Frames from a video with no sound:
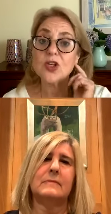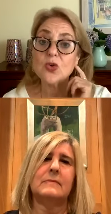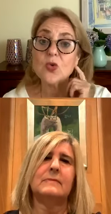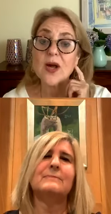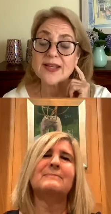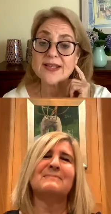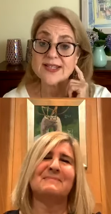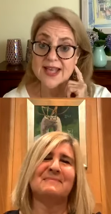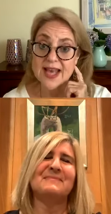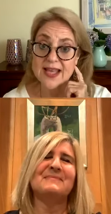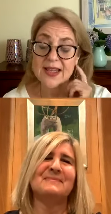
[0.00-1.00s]
Speaker 1: want to
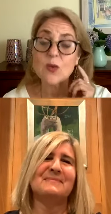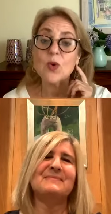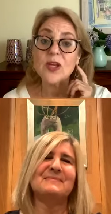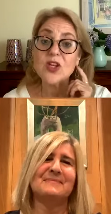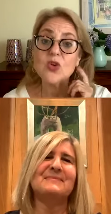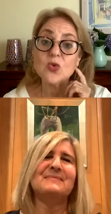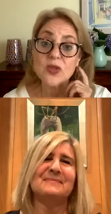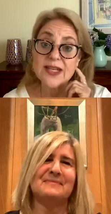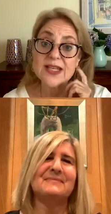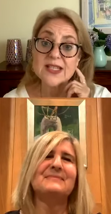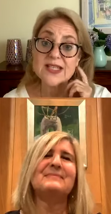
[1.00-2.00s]
say, like what you
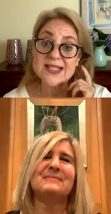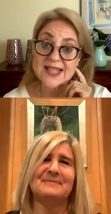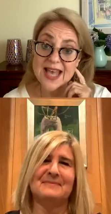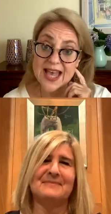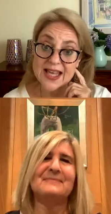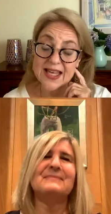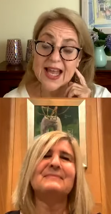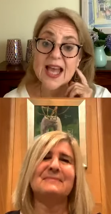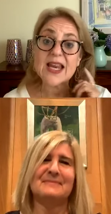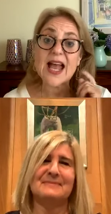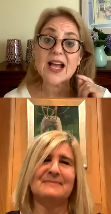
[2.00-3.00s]
need to say,
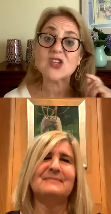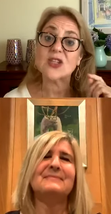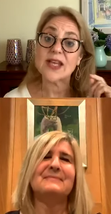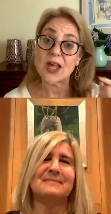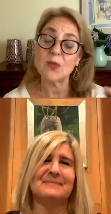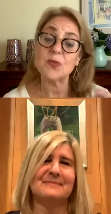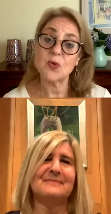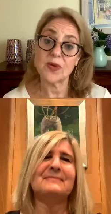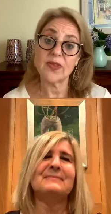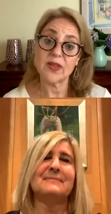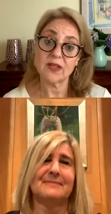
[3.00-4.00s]
and actually help you
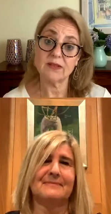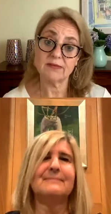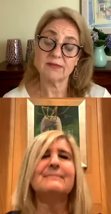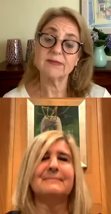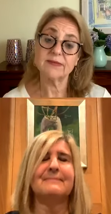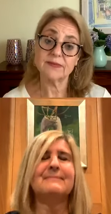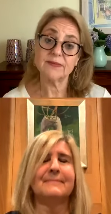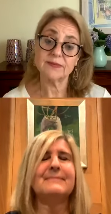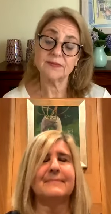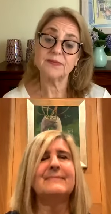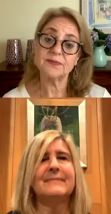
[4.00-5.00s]
with it.
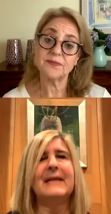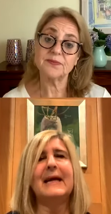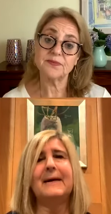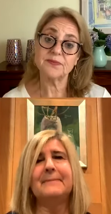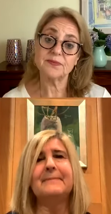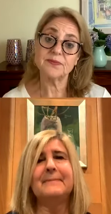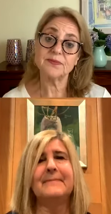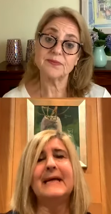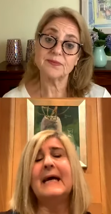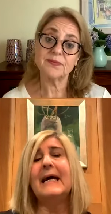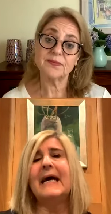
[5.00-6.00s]
Yeah.
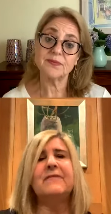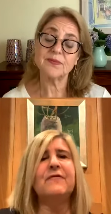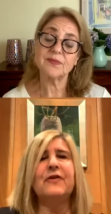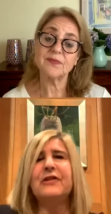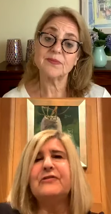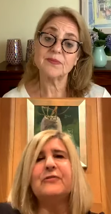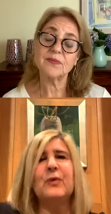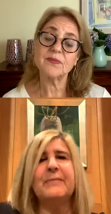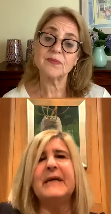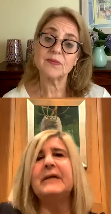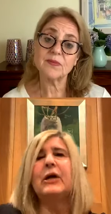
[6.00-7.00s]
Yeah.
Speaker 2: And for this
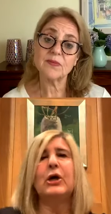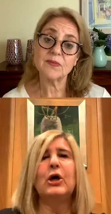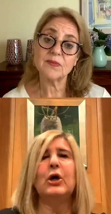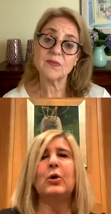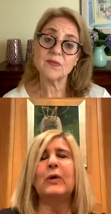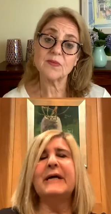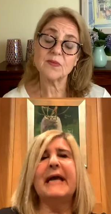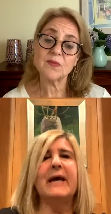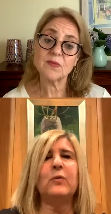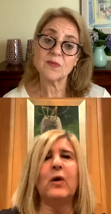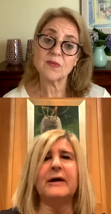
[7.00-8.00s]
woman who,
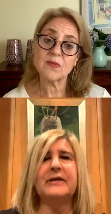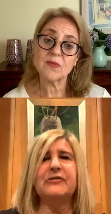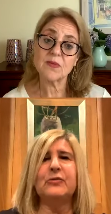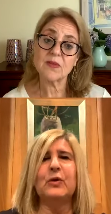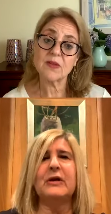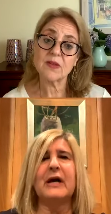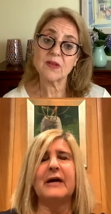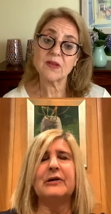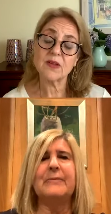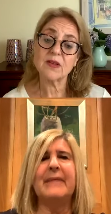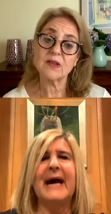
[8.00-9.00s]
again, wanted to work on
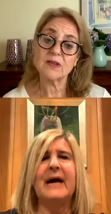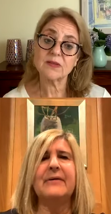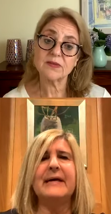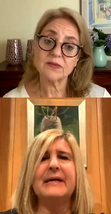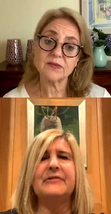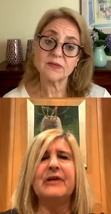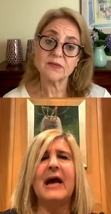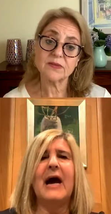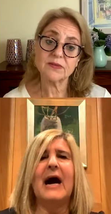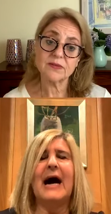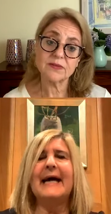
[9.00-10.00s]
her marriage,
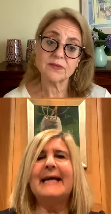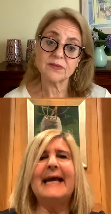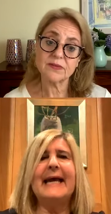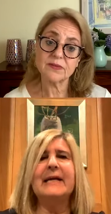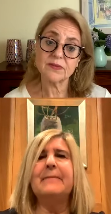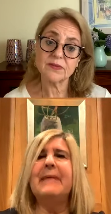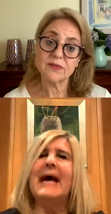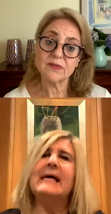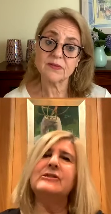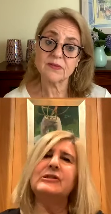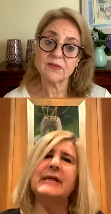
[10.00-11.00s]
I can't
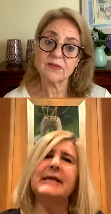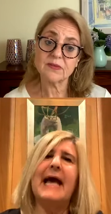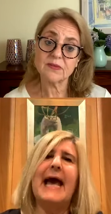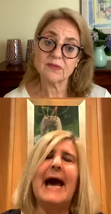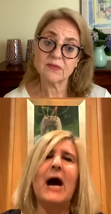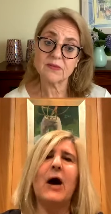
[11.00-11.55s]
imagine how